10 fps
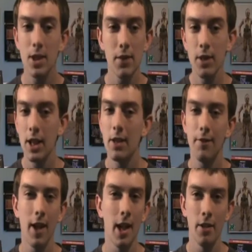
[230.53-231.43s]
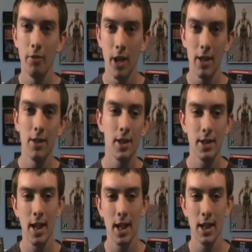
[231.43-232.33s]
Stephen King fan, read The
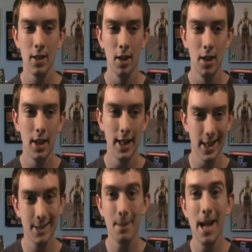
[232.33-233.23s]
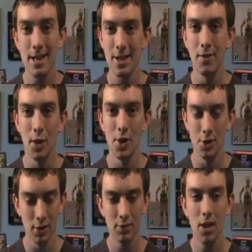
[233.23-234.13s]
Stand, the expanded
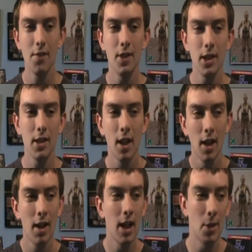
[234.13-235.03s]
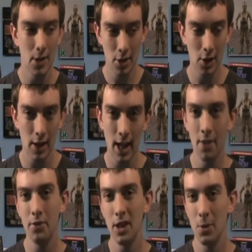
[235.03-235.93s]
version, loved it, and when I heard
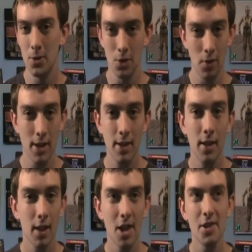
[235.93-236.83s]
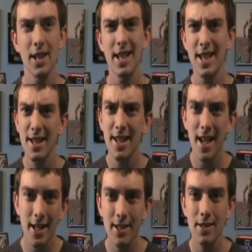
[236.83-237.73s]
Affleck was directing it, I was like,
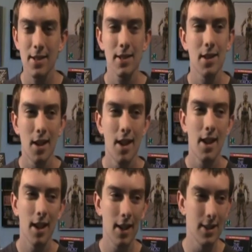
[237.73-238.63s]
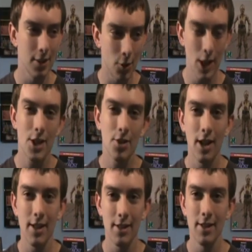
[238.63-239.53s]
yes, because a great
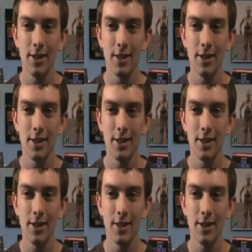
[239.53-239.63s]
director,